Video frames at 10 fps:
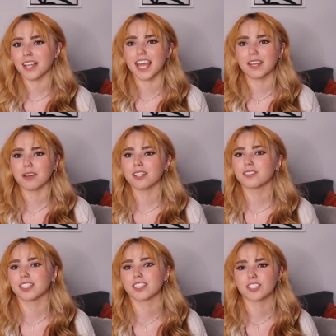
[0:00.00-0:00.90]
Anyone
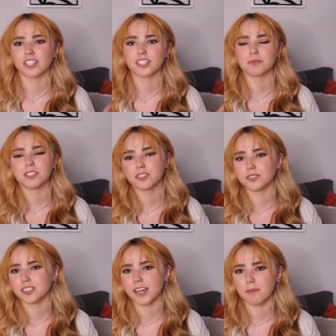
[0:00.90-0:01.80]
who's in the church, we
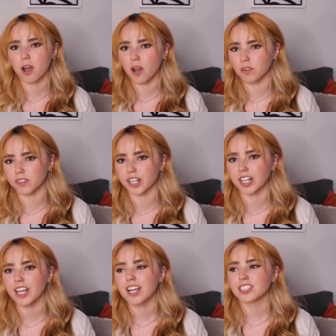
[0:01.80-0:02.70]
choose them
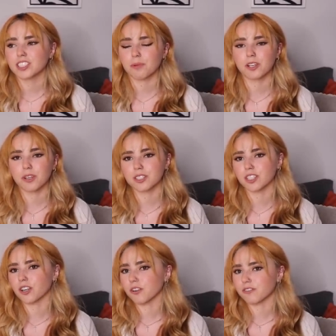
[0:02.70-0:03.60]
over someone who is
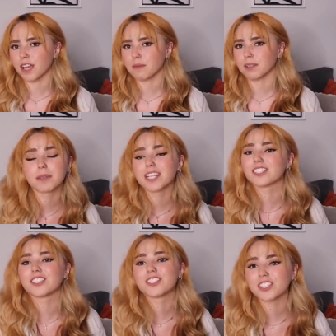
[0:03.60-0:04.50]
our own family because
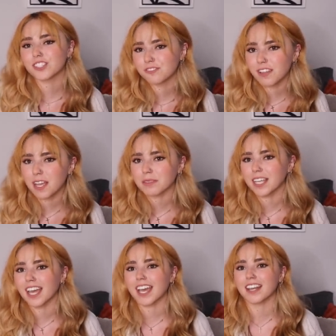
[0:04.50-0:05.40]
the church
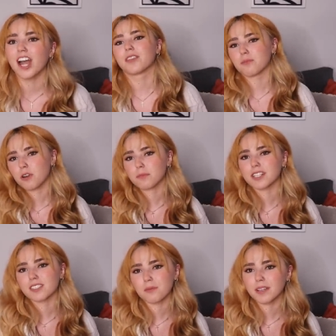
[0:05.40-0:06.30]
family and they're
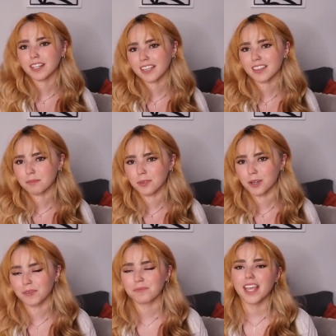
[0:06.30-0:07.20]
Mormon, so we like them more.
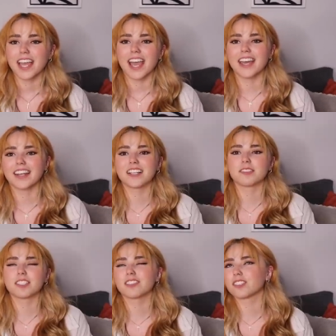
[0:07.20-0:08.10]
And
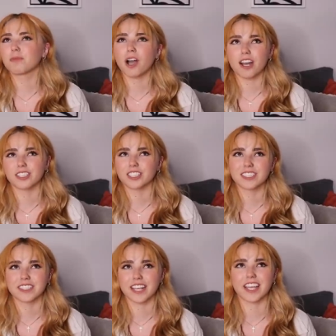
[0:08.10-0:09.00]
it's a subconscious
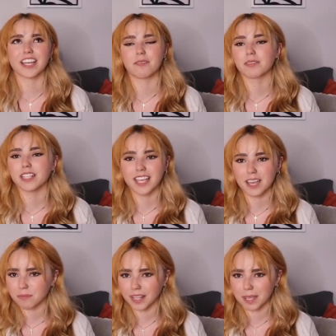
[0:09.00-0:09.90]
thing, and I really
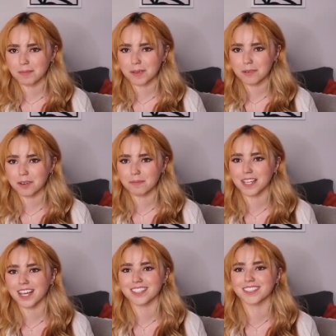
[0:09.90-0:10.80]
can't blame people
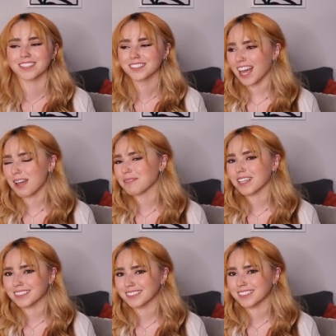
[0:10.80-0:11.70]
because I
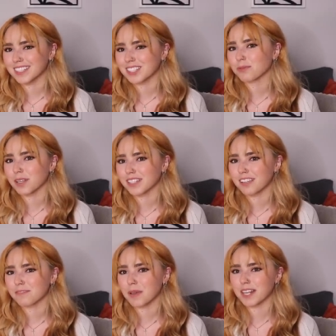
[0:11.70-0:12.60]
mean, this is what
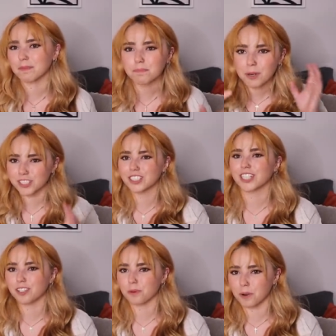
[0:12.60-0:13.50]
they've been pushed
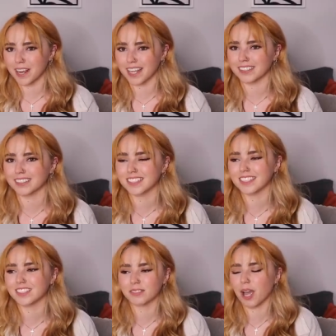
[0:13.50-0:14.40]
in their brains
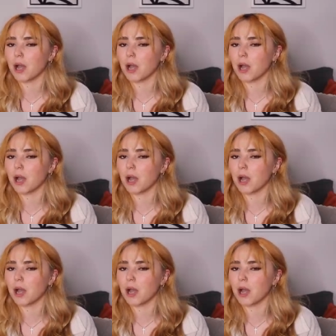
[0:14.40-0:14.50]
since